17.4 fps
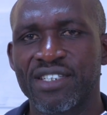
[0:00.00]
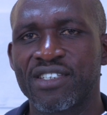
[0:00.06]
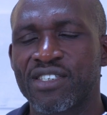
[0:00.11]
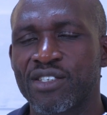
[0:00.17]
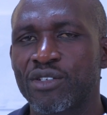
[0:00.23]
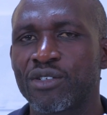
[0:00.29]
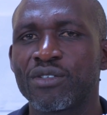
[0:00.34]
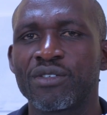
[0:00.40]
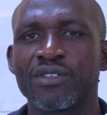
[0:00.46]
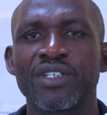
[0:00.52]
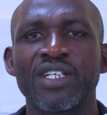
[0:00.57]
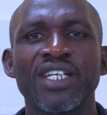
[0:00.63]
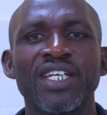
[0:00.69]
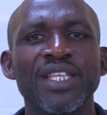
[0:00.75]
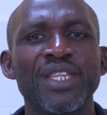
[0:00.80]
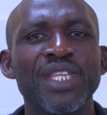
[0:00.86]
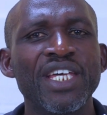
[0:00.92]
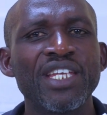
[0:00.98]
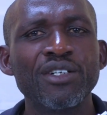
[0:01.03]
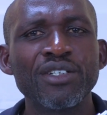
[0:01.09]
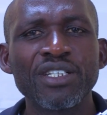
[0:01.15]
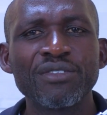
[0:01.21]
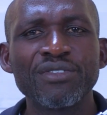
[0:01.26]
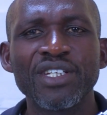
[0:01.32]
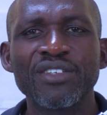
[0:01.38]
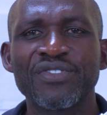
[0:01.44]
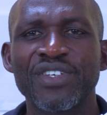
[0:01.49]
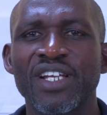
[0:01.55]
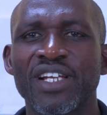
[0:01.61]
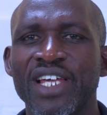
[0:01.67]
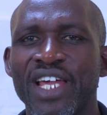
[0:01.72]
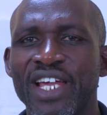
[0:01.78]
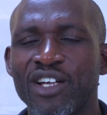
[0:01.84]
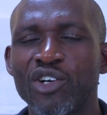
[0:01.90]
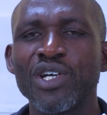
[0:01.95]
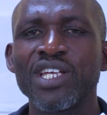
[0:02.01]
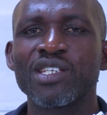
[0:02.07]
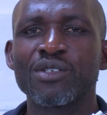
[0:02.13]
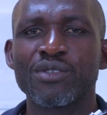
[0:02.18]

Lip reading: So they don't even feel like going